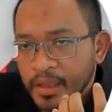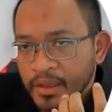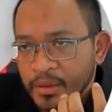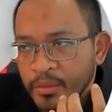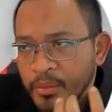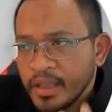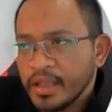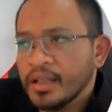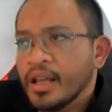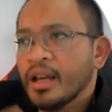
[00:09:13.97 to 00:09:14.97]
you
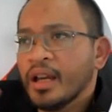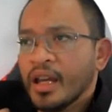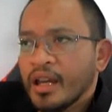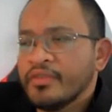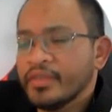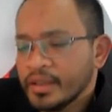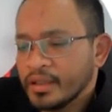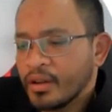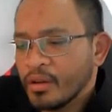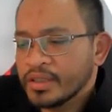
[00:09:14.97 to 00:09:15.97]
will have
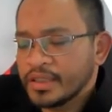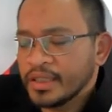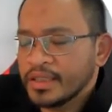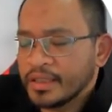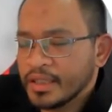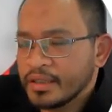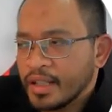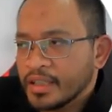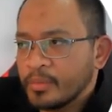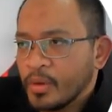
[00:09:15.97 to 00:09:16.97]
a consistent
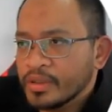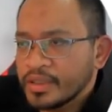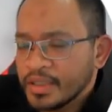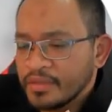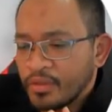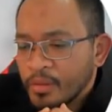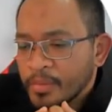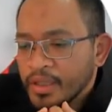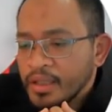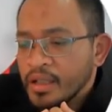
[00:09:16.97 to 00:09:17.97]
responses
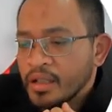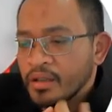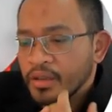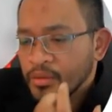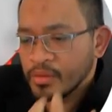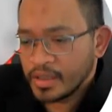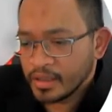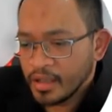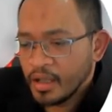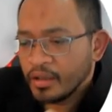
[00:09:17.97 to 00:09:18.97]
from the
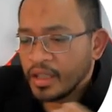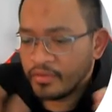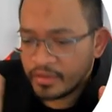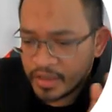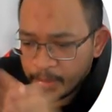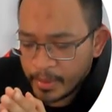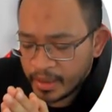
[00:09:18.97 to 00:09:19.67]
user. Okay, for example,